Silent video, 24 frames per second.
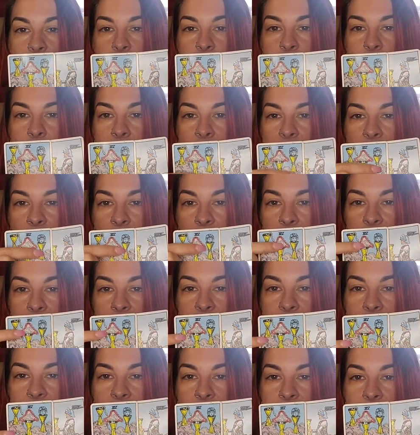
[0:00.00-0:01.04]
You have all
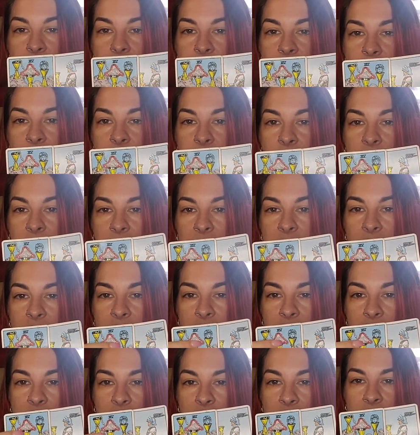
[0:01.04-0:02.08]
these
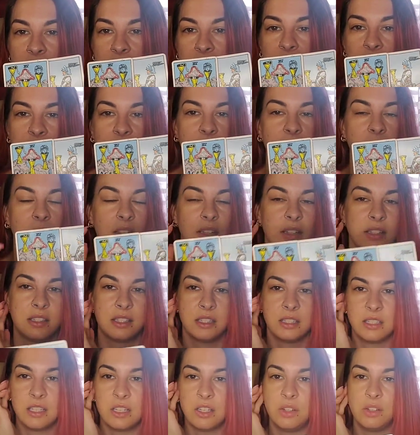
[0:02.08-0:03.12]
fantasies, these
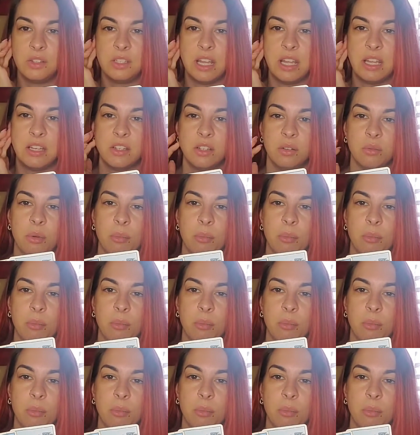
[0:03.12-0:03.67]
things that you daydream